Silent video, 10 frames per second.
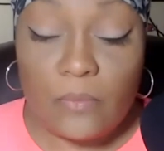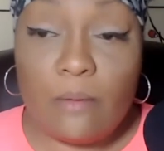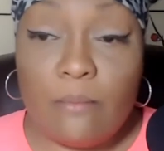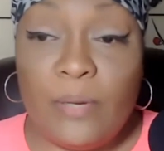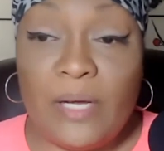
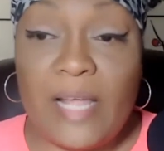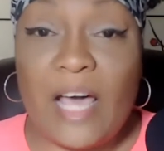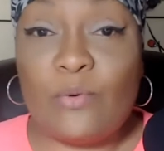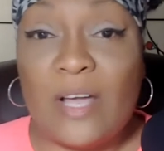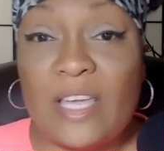But how
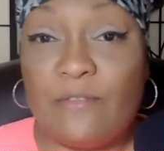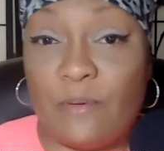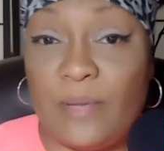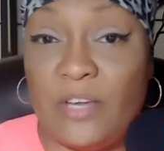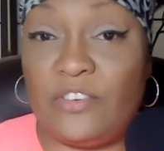do I get from
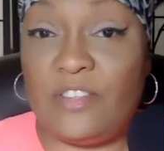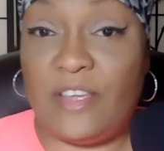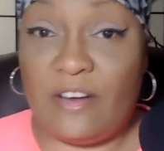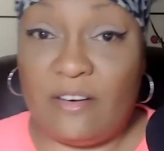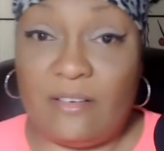here to
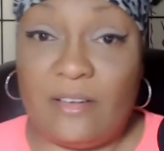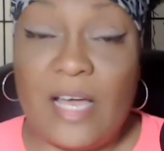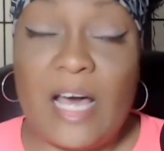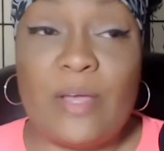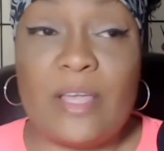there?
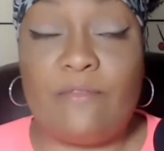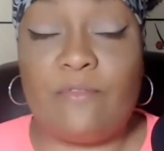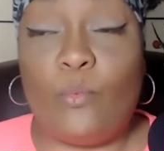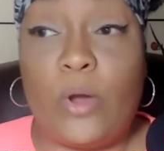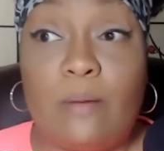How do I get
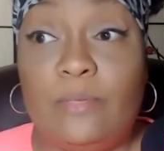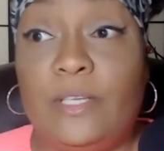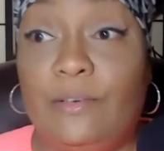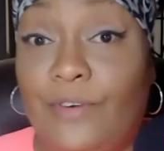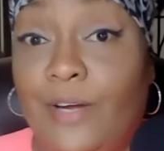from where I'm
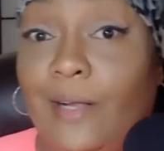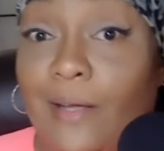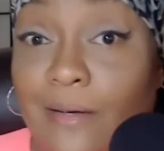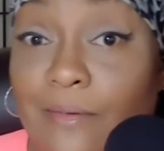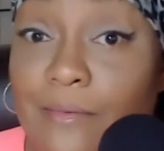sitting right
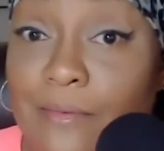now,